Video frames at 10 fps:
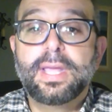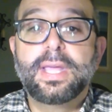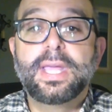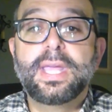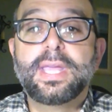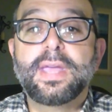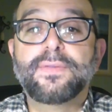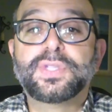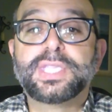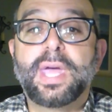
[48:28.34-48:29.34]
he
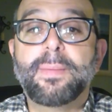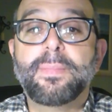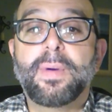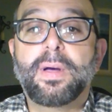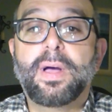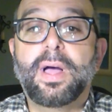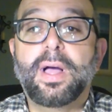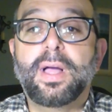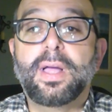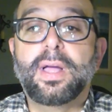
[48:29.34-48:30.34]
gives them
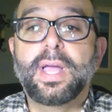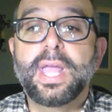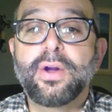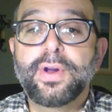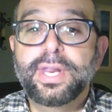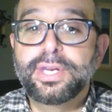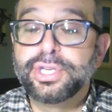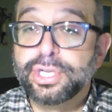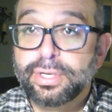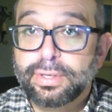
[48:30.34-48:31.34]
a heritage,